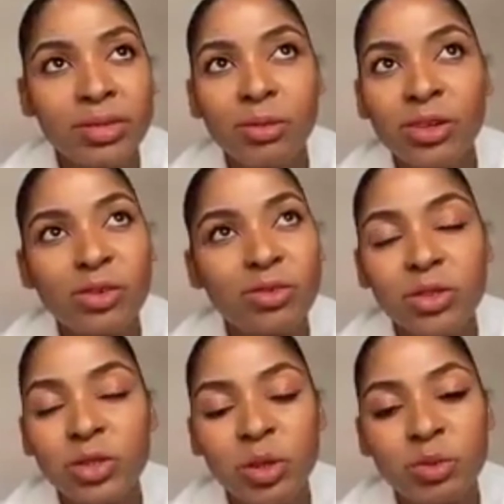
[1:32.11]
I'm one of
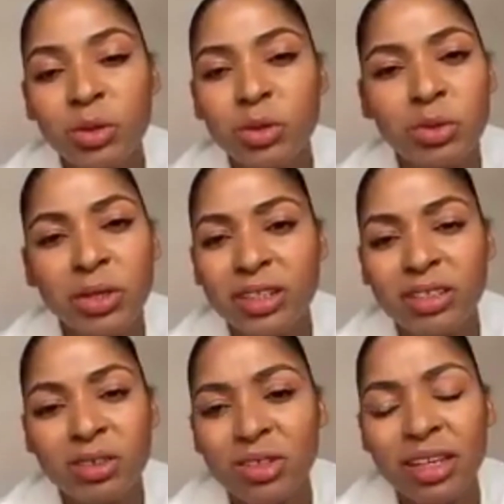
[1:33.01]
those people who really
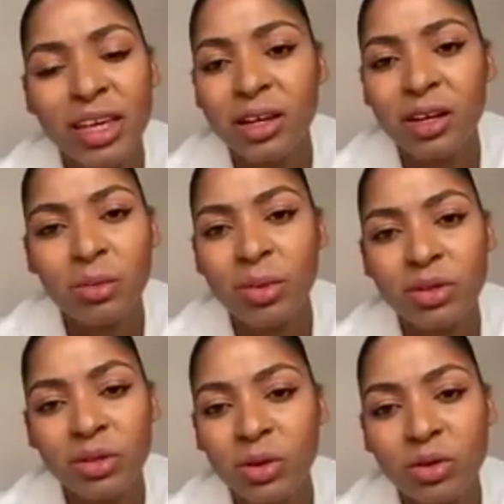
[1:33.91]
don't care
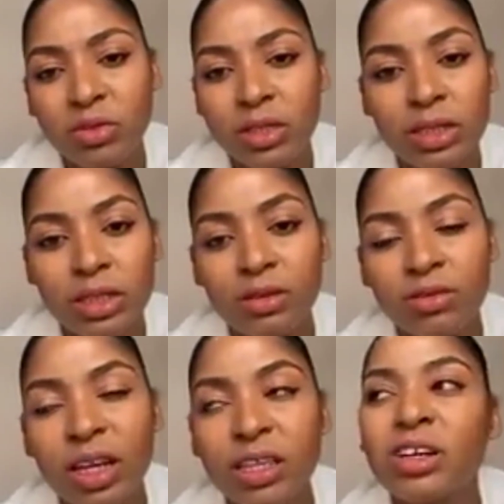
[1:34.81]
about all of this stuff.
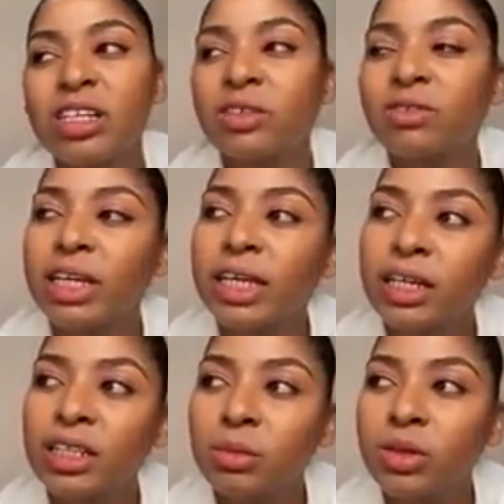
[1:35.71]
Otherwise, if I
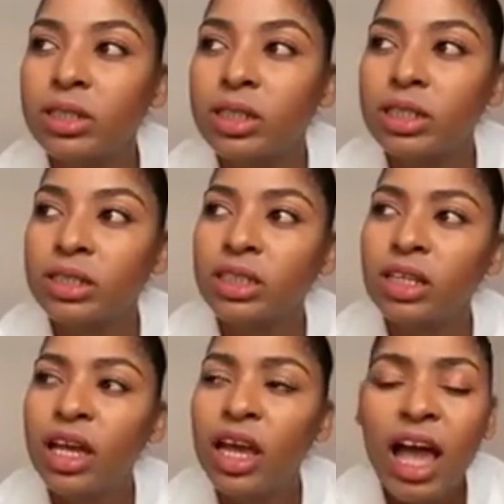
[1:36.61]
cared about this,
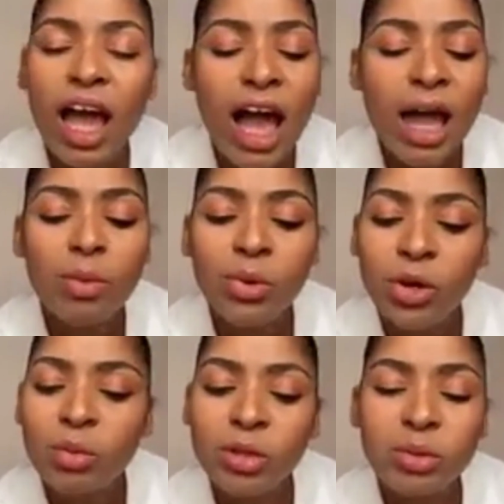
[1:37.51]
I
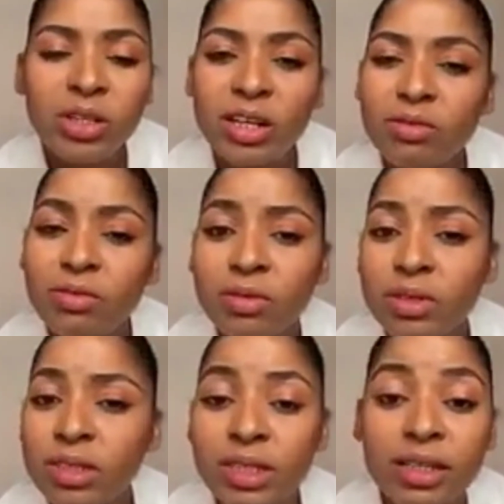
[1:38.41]
probably would have
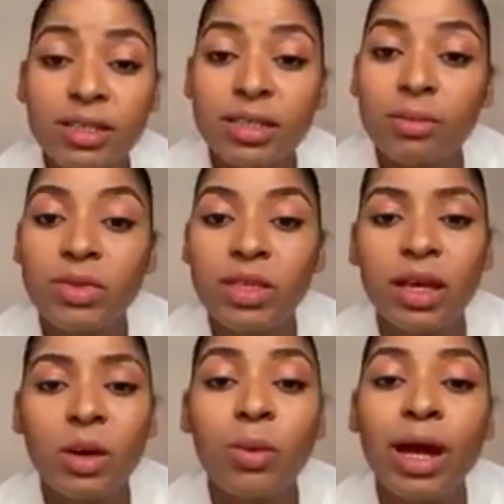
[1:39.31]
said
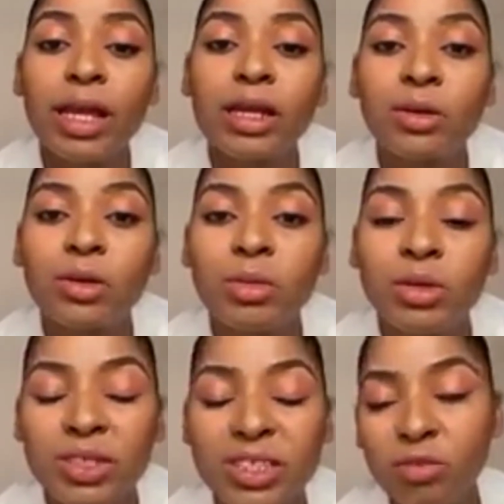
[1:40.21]
something a while ago,
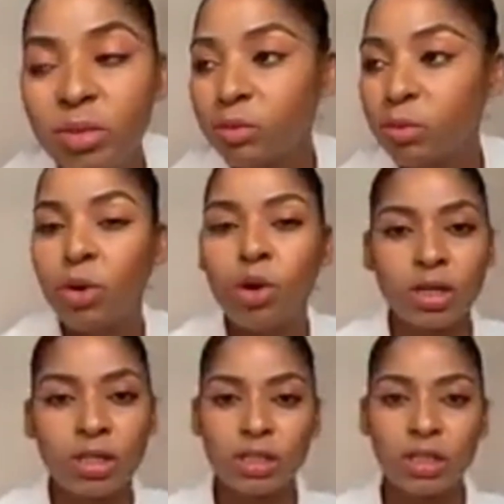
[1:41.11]
because I've been
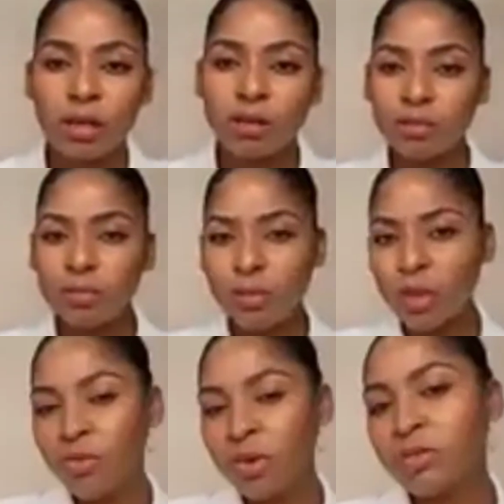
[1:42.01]
poked
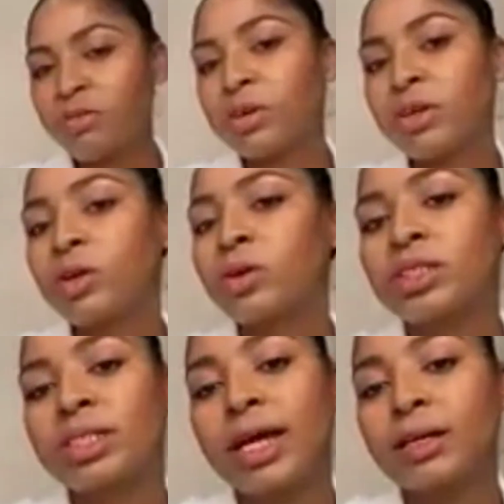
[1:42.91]
for a very
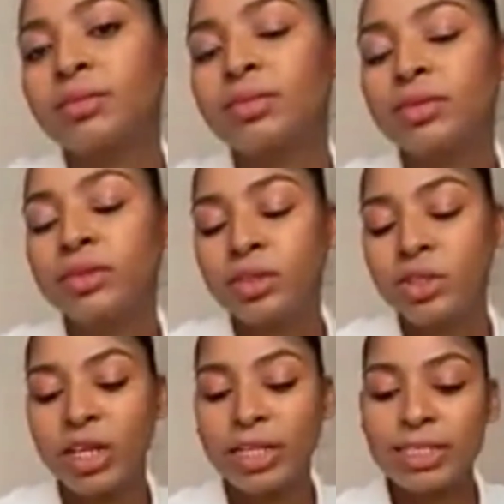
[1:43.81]
long time.
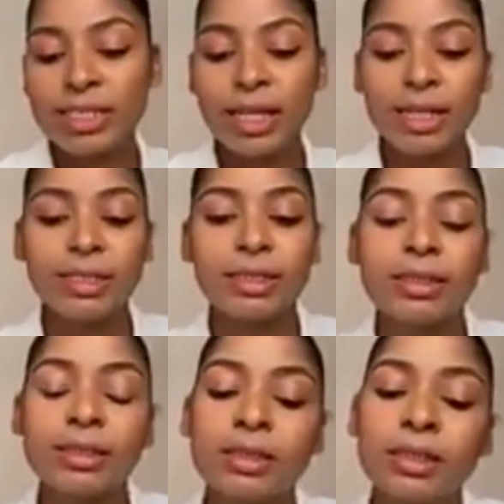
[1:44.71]
You understand?